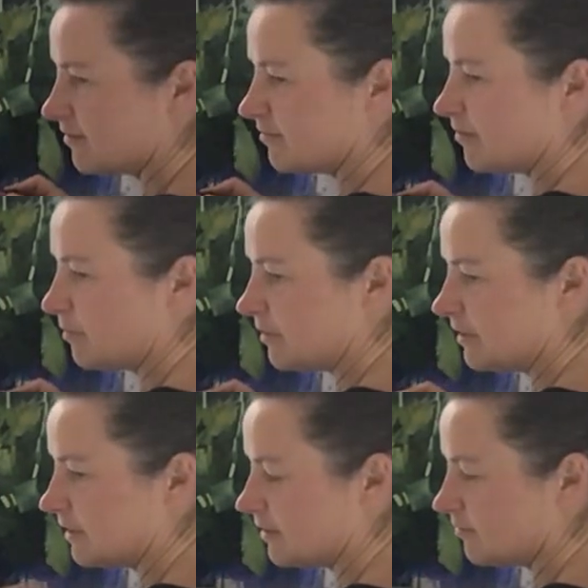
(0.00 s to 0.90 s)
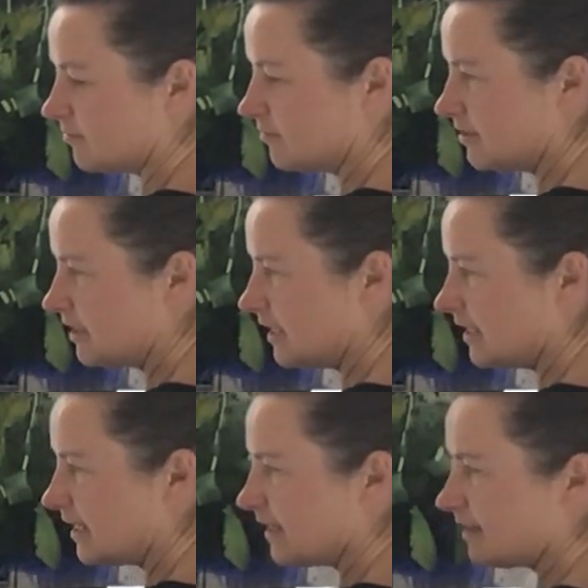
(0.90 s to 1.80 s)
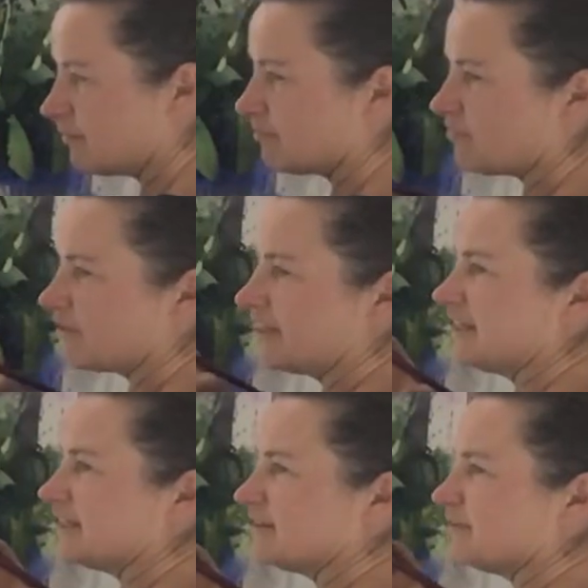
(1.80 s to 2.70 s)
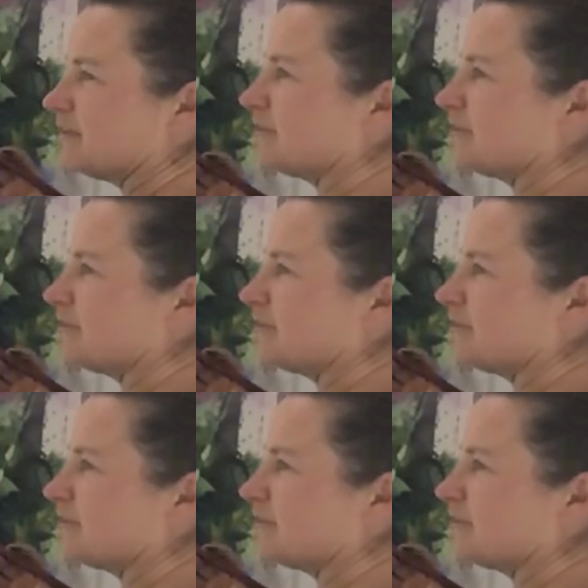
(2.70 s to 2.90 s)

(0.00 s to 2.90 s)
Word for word: ripples really let the brightness of the,